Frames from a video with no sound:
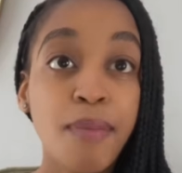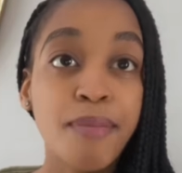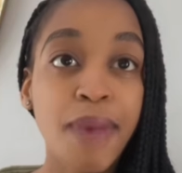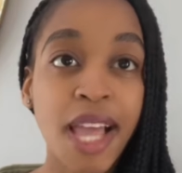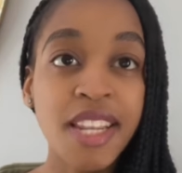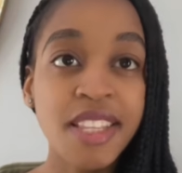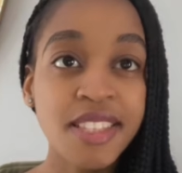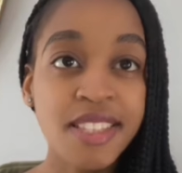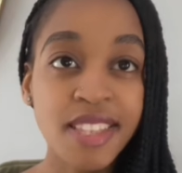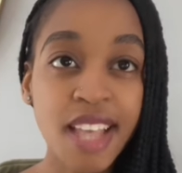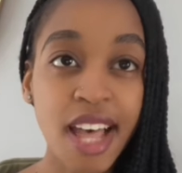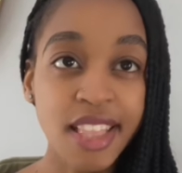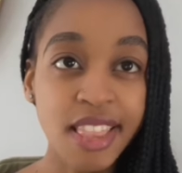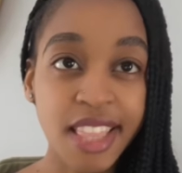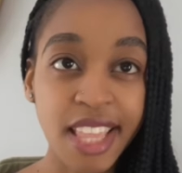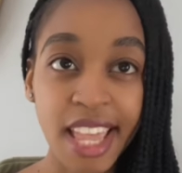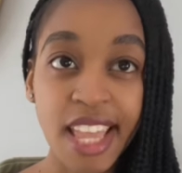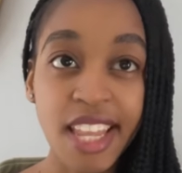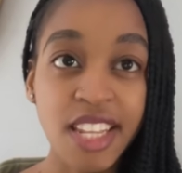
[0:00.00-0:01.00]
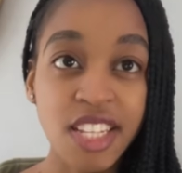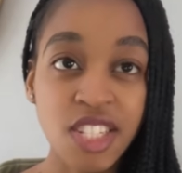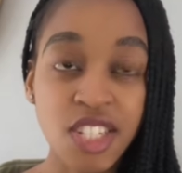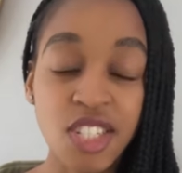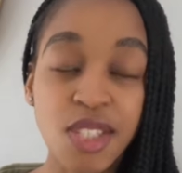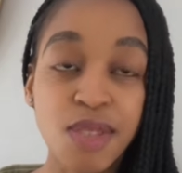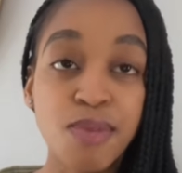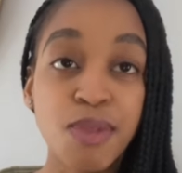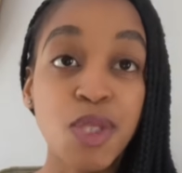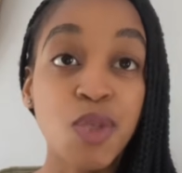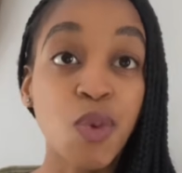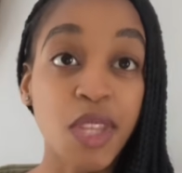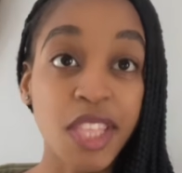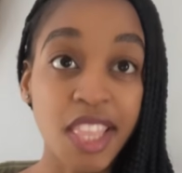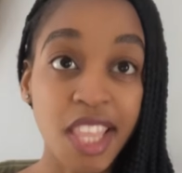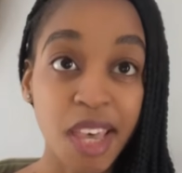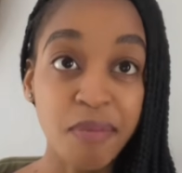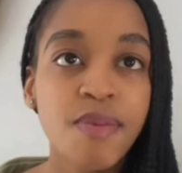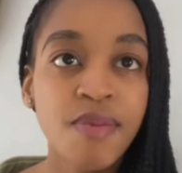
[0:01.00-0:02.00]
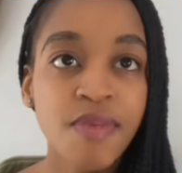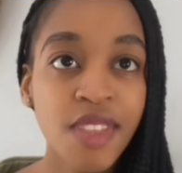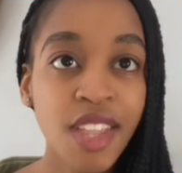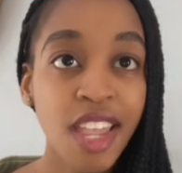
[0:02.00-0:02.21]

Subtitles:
balance out the energies between them.